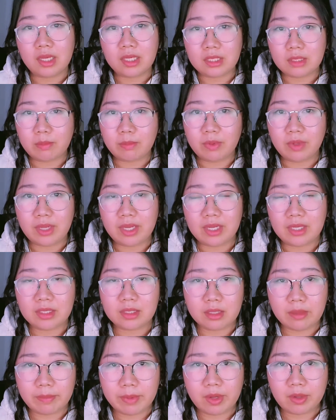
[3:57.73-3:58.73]

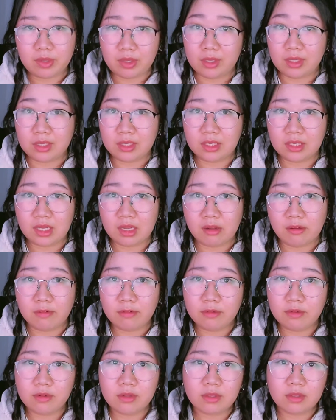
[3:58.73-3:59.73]
explains about
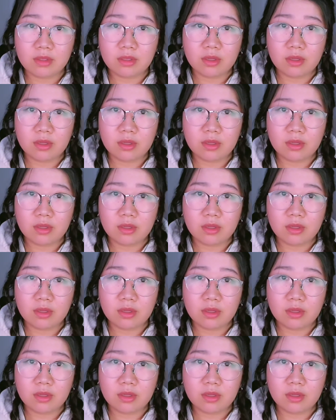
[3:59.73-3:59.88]
yourself.